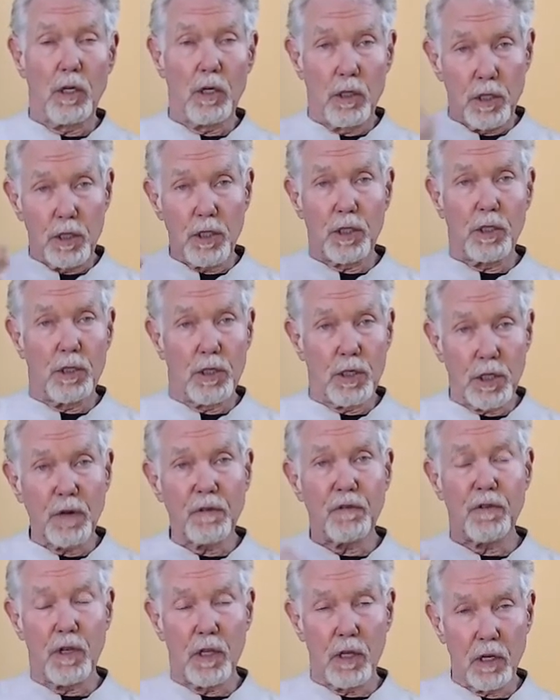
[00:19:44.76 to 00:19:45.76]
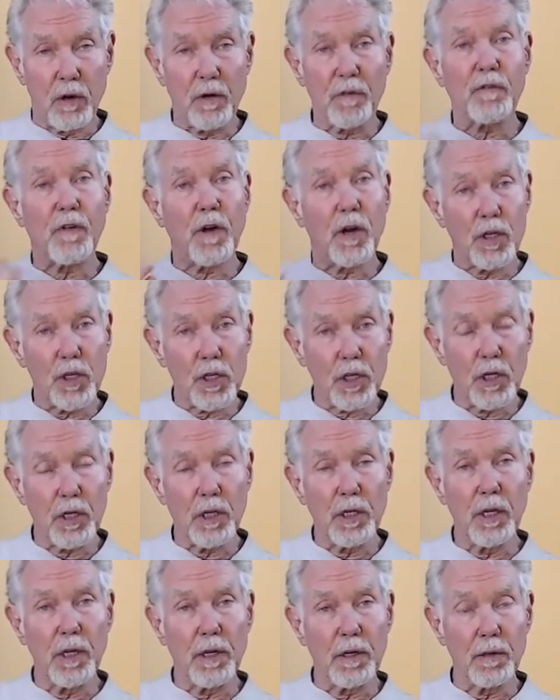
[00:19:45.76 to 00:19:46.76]
shift the inner
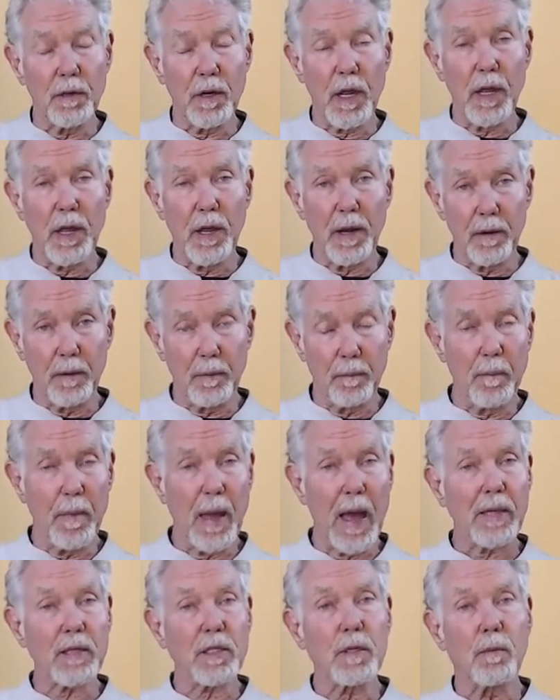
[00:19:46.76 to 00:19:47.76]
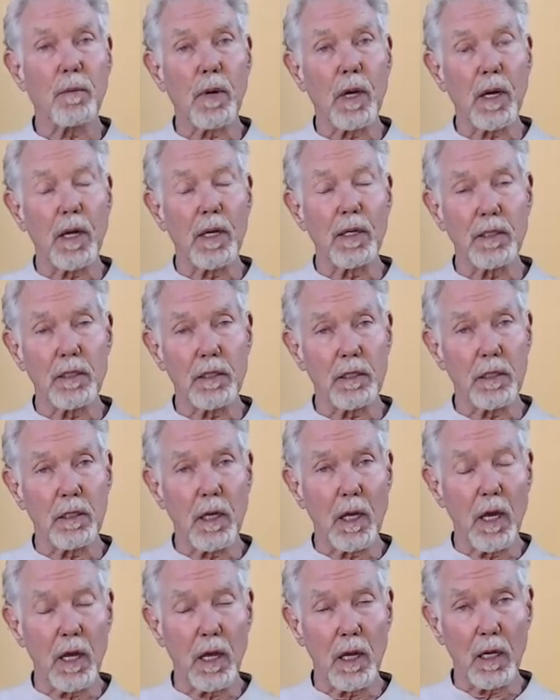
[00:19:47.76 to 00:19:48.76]
function and maximize
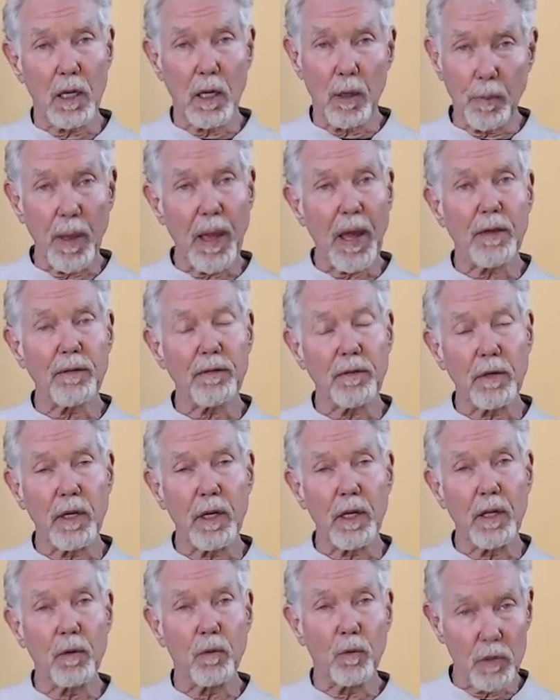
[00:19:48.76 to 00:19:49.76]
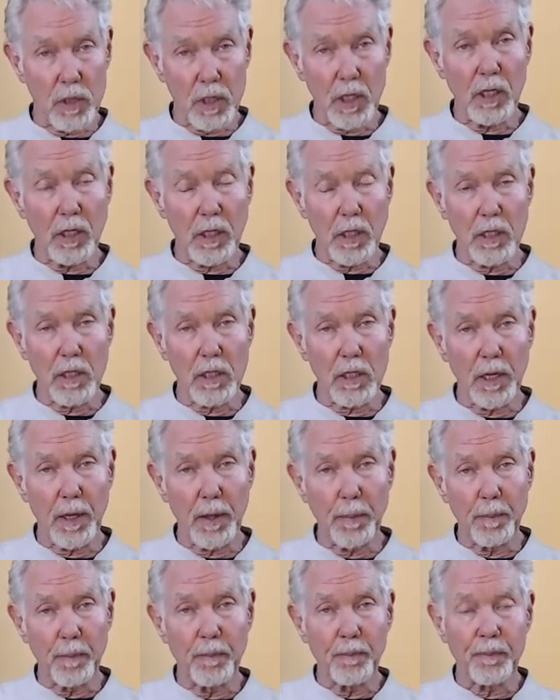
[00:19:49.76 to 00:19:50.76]
capacity and
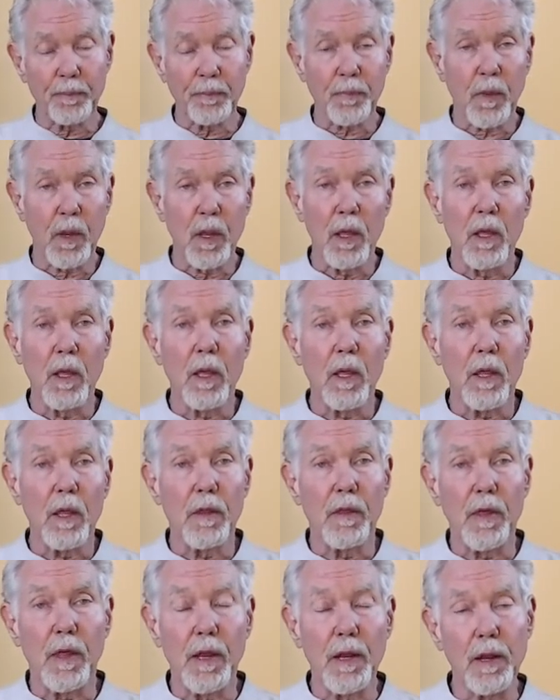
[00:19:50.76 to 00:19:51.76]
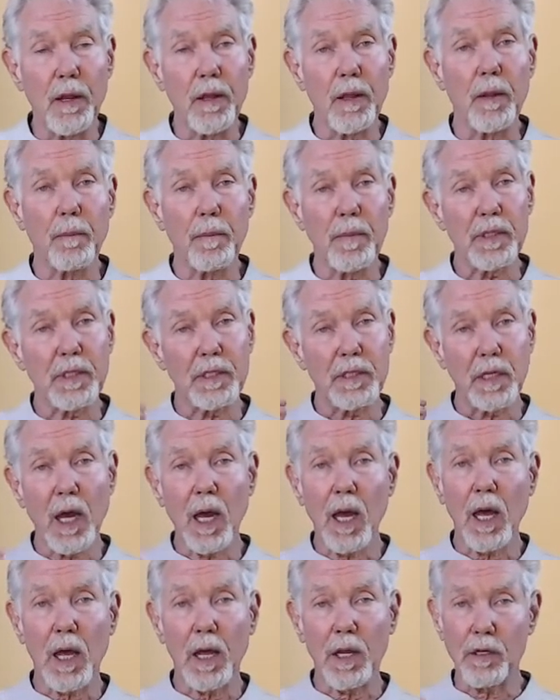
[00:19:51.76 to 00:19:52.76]
resiliency. Then the
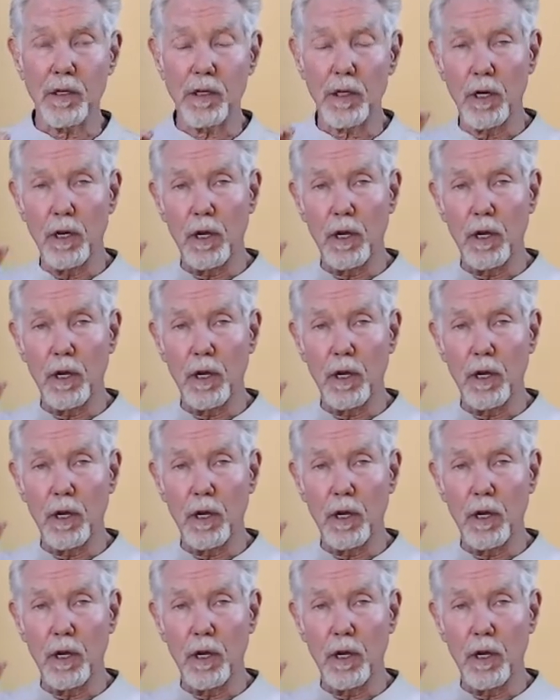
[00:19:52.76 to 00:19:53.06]
massage